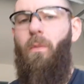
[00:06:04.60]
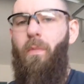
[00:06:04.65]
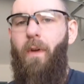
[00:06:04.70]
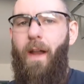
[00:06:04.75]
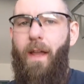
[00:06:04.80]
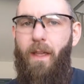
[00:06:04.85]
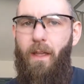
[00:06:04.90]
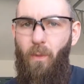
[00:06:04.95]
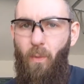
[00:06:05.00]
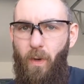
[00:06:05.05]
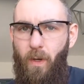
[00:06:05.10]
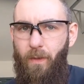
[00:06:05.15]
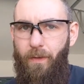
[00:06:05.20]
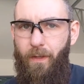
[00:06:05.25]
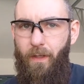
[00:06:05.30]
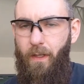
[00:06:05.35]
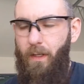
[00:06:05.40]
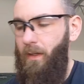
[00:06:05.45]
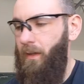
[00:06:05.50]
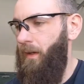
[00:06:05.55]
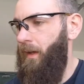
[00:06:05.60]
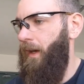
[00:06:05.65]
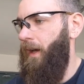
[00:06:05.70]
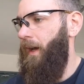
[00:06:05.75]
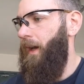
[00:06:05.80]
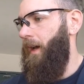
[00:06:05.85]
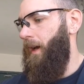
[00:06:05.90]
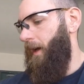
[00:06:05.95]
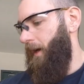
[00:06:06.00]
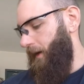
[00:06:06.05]
bracket welded in,
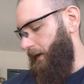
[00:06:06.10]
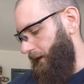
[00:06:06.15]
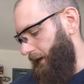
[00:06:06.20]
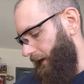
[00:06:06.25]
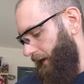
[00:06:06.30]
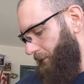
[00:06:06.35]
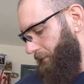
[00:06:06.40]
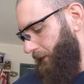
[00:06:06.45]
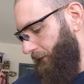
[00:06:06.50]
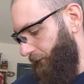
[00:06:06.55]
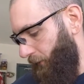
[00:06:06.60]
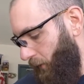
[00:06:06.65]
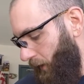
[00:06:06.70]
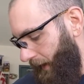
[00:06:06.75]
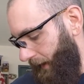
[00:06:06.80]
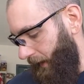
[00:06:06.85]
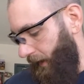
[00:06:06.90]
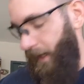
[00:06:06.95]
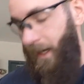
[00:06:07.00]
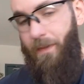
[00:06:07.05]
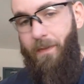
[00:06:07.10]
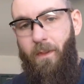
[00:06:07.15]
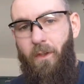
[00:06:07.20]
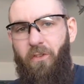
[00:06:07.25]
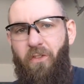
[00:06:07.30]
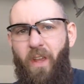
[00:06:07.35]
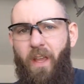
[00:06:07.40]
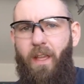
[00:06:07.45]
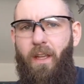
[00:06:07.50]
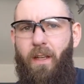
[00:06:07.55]
before I cut the
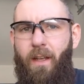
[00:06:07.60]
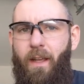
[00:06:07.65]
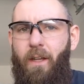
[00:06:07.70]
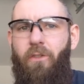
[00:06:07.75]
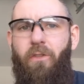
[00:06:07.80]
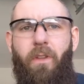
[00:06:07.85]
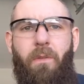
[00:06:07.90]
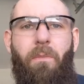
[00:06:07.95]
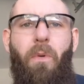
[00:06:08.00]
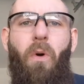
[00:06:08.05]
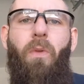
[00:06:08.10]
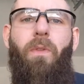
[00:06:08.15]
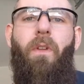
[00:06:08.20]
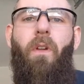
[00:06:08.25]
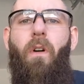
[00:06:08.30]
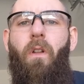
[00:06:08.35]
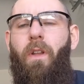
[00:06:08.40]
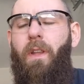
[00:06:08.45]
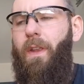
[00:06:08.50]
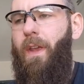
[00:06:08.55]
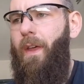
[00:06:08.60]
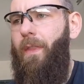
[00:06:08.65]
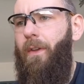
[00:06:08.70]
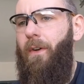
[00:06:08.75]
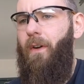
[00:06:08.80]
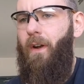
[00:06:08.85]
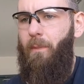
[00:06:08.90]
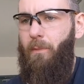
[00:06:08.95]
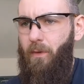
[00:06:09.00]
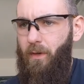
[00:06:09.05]
chain and actually bolt it all
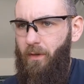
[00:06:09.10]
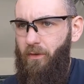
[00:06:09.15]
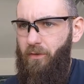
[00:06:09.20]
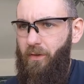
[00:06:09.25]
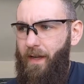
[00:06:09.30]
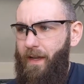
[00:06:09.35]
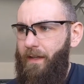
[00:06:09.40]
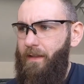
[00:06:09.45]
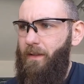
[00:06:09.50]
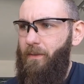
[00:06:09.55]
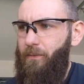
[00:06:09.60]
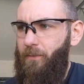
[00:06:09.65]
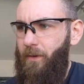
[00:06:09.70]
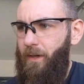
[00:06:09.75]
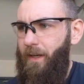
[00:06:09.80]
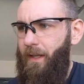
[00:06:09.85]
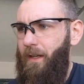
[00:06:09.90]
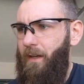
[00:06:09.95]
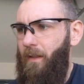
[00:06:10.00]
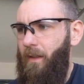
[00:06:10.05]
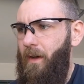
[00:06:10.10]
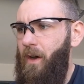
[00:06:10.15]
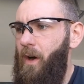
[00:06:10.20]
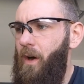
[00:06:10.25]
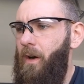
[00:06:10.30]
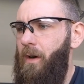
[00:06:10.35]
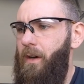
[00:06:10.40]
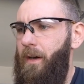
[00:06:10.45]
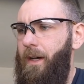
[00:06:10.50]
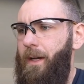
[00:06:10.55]
together, I'm going to jack the front end of the
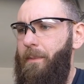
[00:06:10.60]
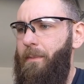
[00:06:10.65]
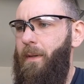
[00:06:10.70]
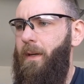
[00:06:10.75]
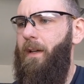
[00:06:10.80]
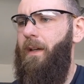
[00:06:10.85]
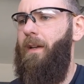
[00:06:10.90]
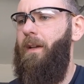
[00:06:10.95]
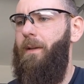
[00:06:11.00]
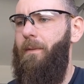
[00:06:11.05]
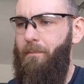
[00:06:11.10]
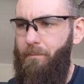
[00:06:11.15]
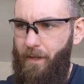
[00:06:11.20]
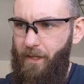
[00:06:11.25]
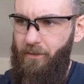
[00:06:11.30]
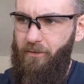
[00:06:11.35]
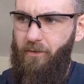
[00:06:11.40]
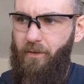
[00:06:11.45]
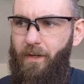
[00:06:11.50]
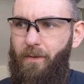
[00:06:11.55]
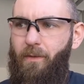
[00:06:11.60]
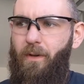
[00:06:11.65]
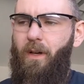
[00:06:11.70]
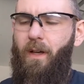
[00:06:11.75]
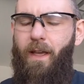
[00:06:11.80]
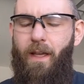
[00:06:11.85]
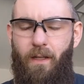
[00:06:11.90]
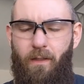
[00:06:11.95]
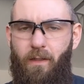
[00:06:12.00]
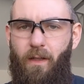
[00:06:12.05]
car up, measure it
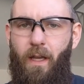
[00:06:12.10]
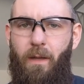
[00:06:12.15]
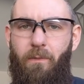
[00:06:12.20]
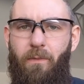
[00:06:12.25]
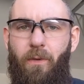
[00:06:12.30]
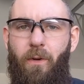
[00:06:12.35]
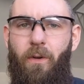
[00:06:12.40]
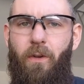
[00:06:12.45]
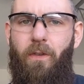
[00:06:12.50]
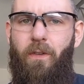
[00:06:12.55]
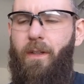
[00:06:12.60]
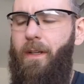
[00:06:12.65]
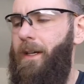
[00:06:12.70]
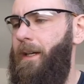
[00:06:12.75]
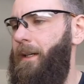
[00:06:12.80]
ahead of time first.